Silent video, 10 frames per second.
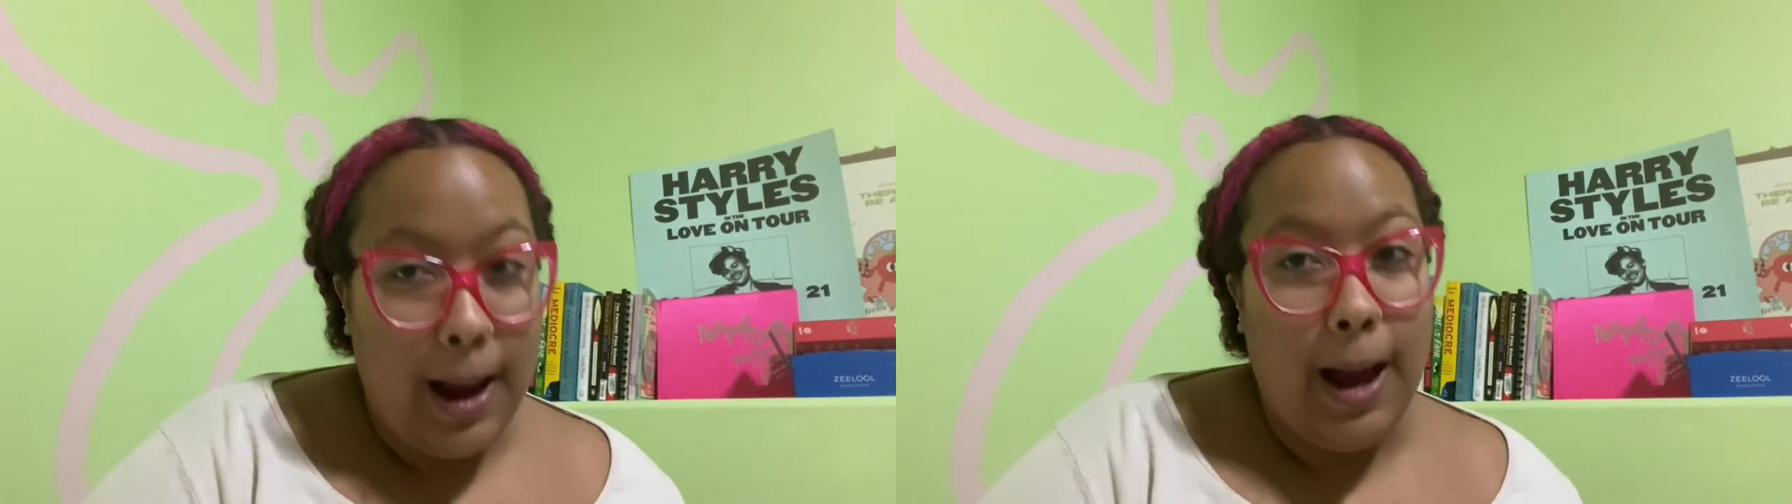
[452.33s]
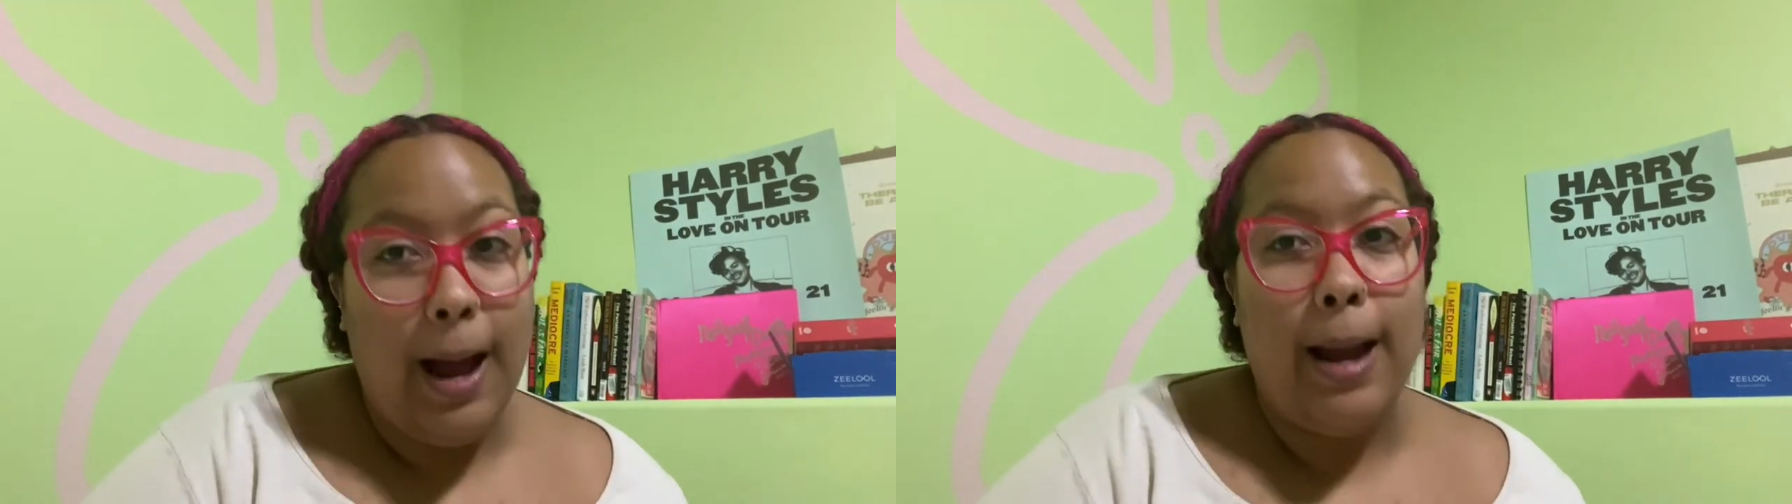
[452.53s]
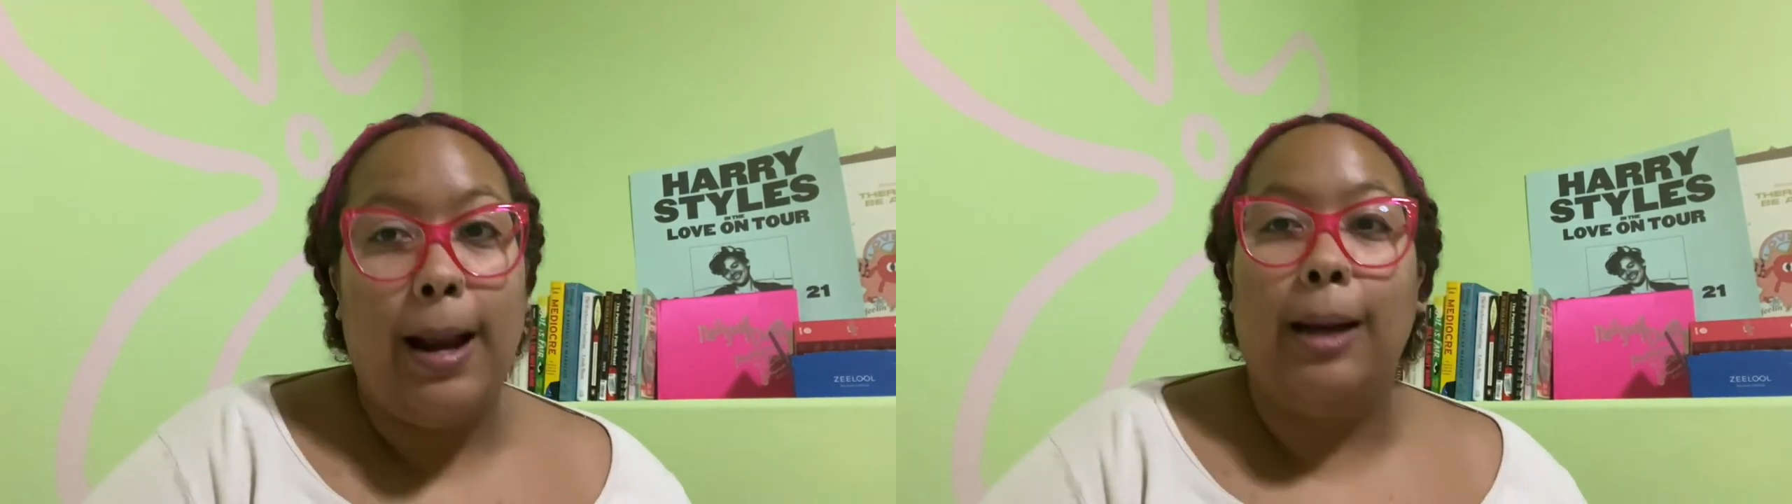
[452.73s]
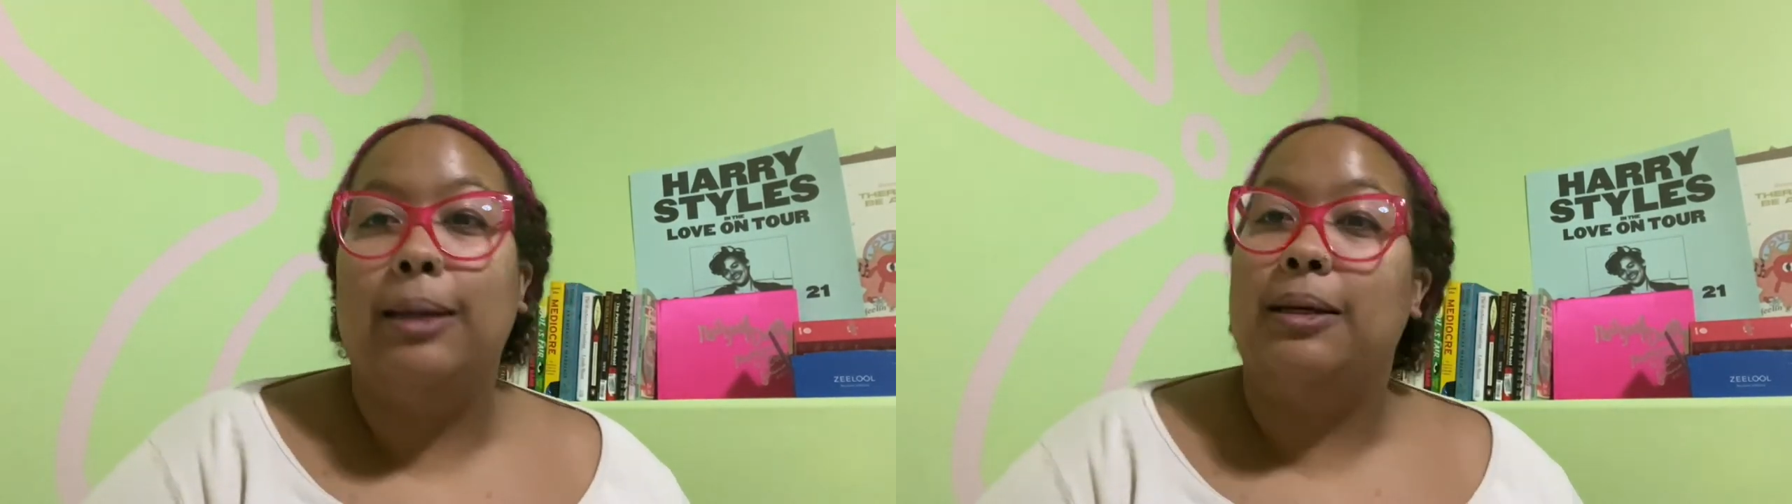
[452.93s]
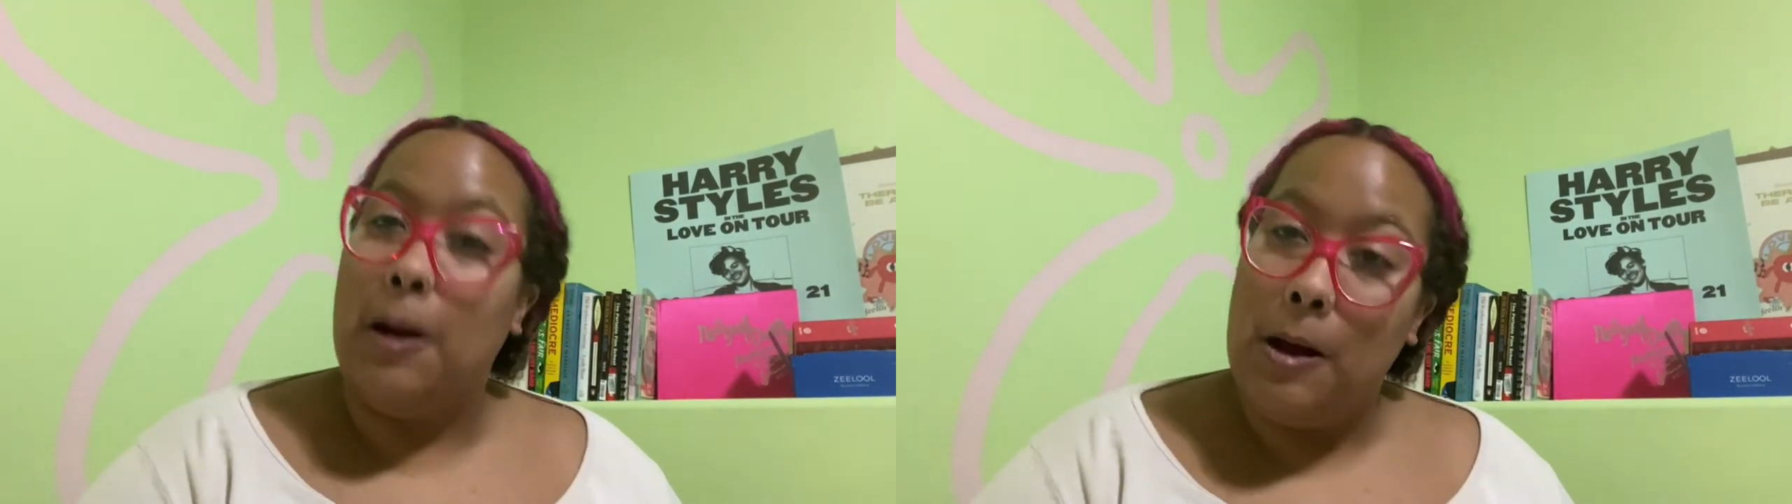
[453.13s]
and
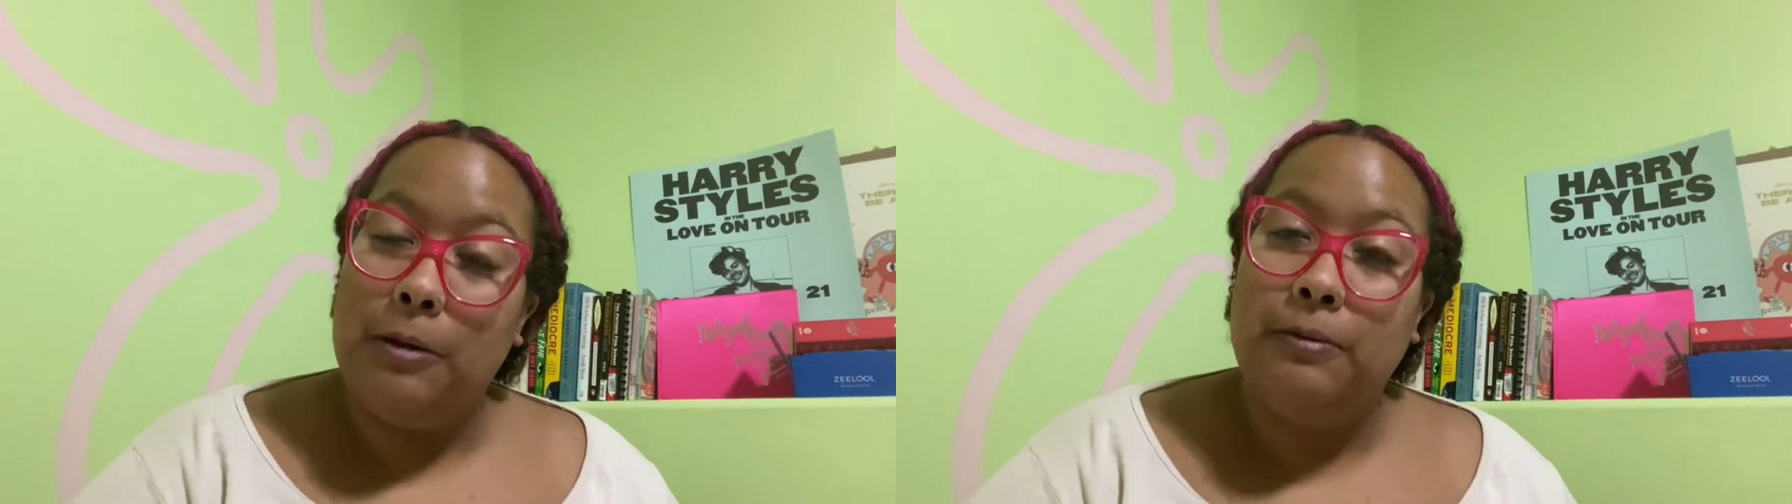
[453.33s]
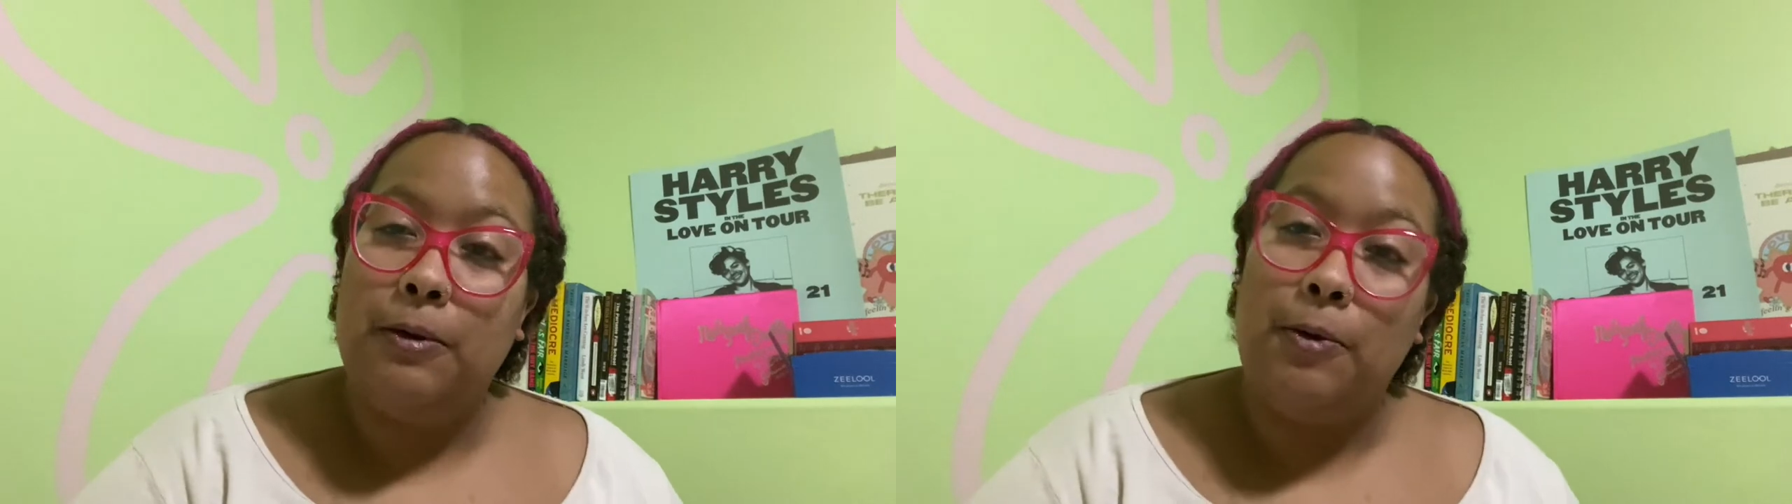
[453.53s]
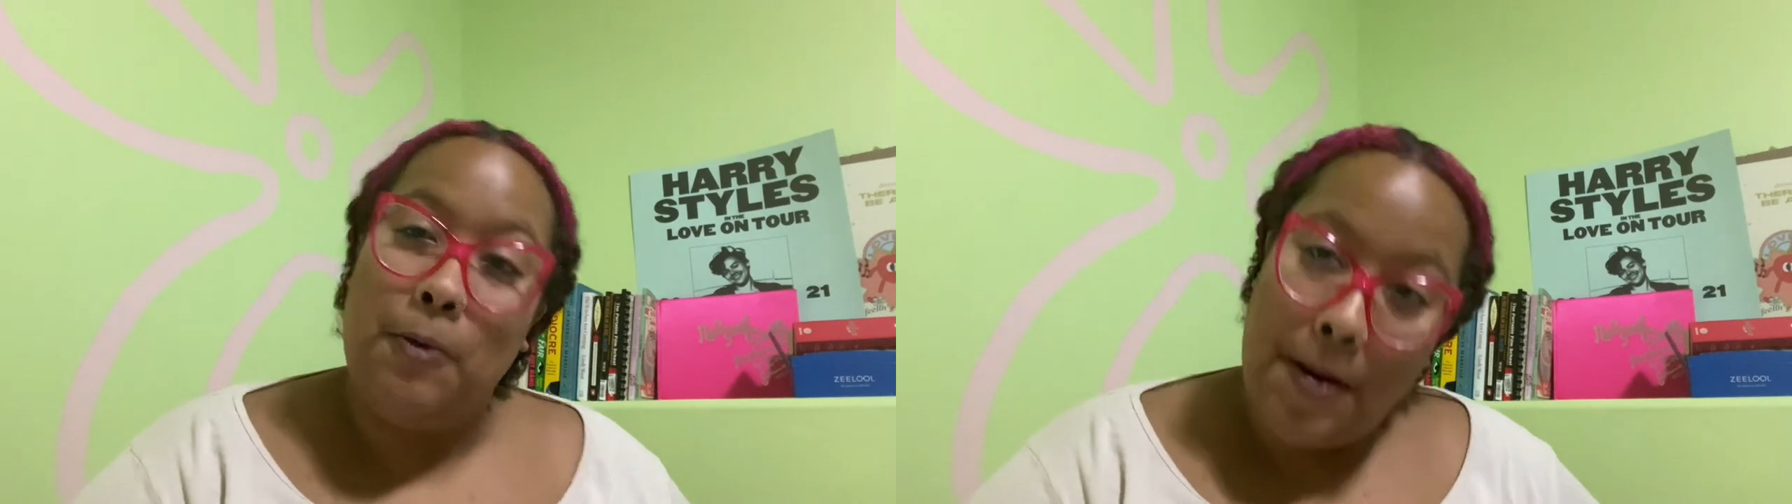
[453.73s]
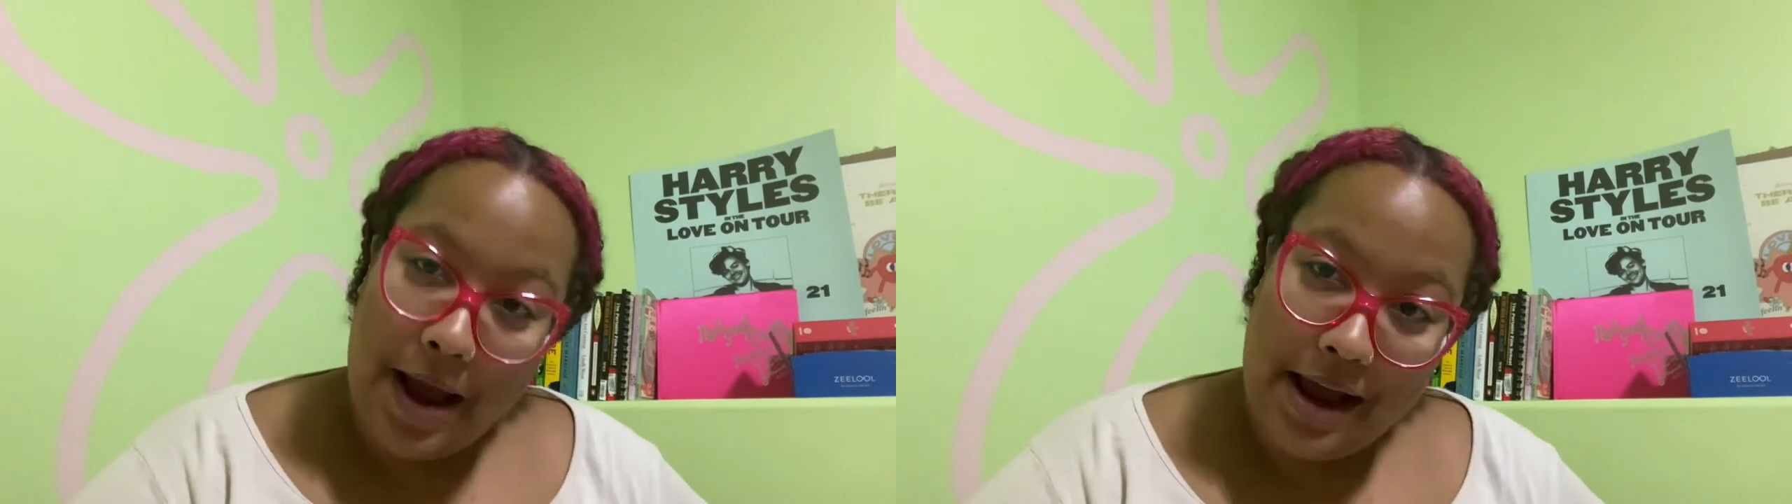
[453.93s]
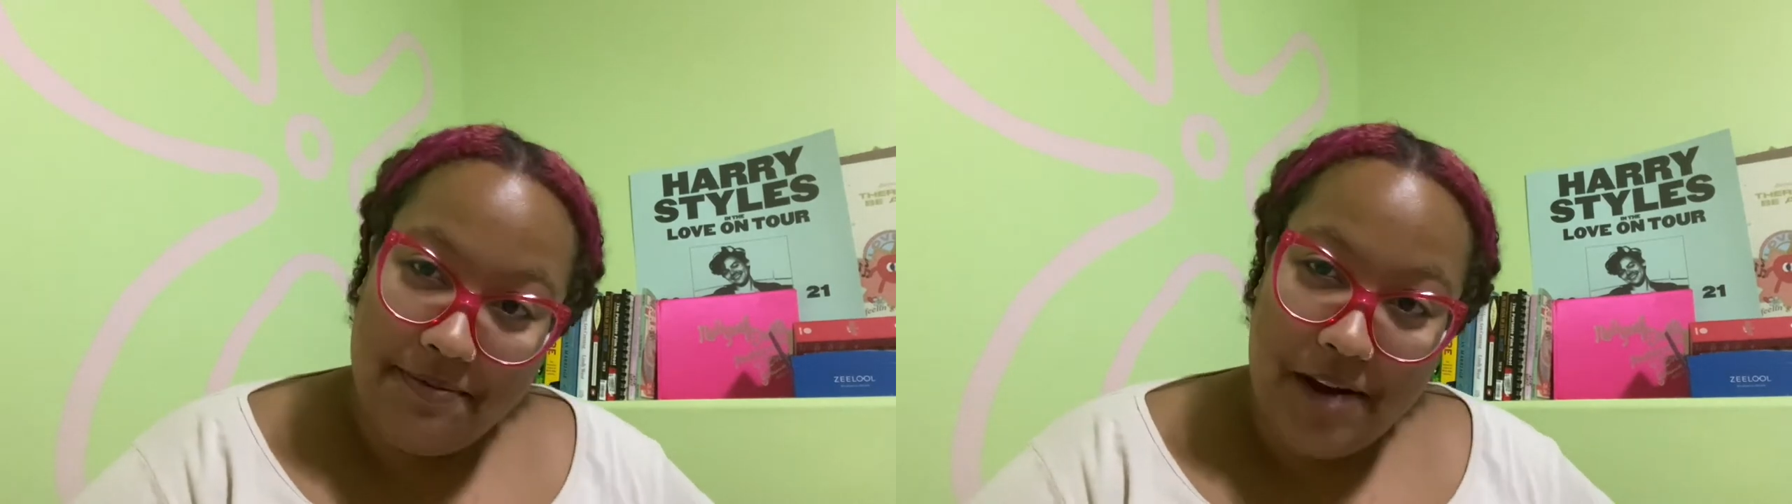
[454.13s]
I also quit